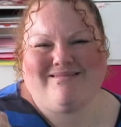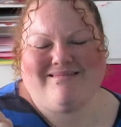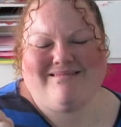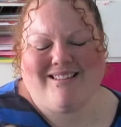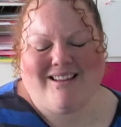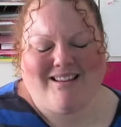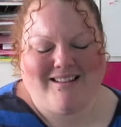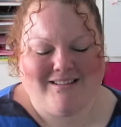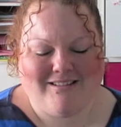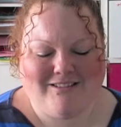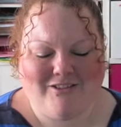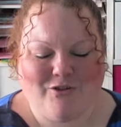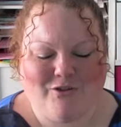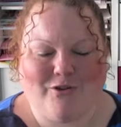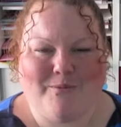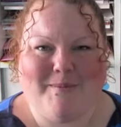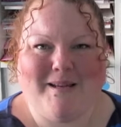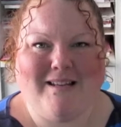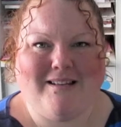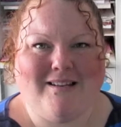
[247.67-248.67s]
Like, do you
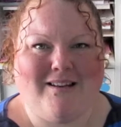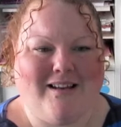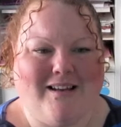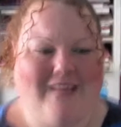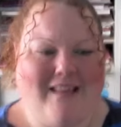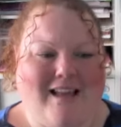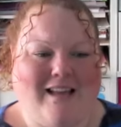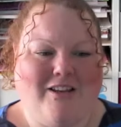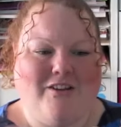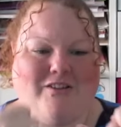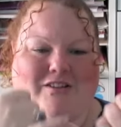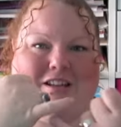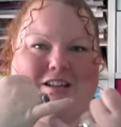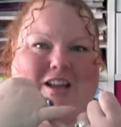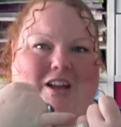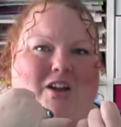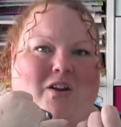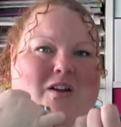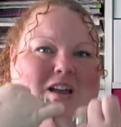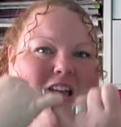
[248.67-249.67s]
know what I mean? Like that used to
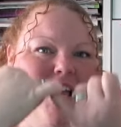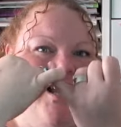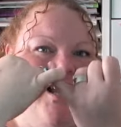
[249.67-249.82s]
go,